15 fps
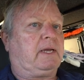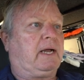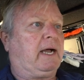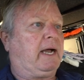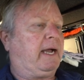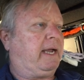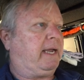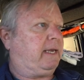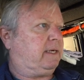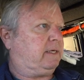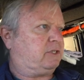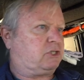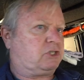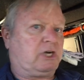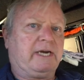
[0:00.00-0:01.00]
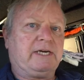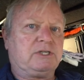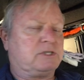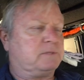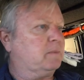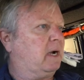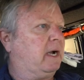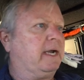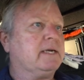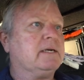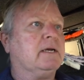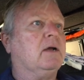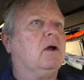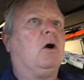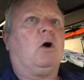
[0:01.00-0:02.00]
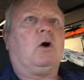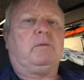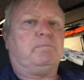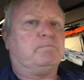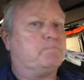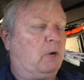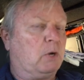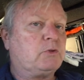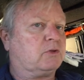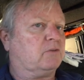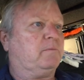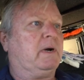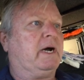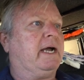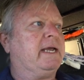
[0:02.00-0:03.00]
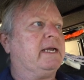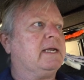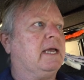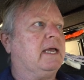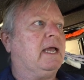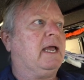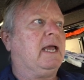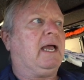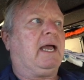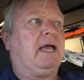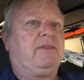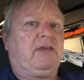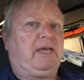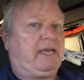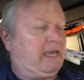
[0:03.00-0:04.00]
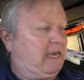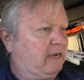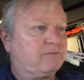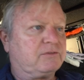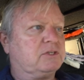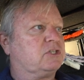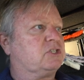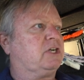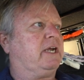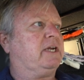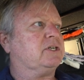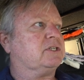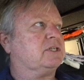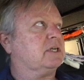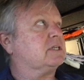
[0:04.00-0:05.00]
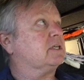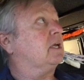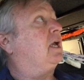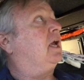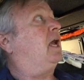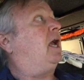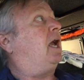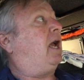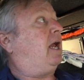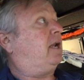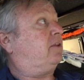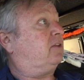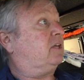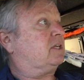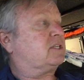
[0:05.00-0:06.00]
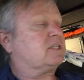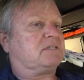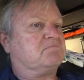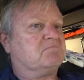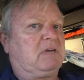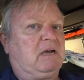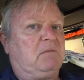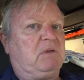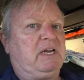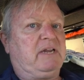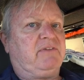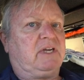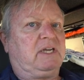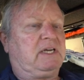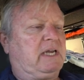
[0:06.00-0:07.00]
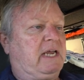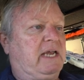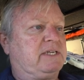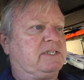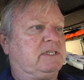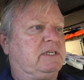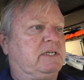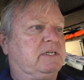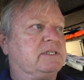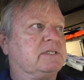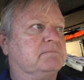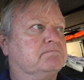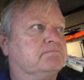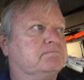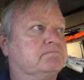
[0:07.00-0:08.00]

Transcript: I changed mine on both of mine. They haven't changed it, and this, I'm leaving it as it is.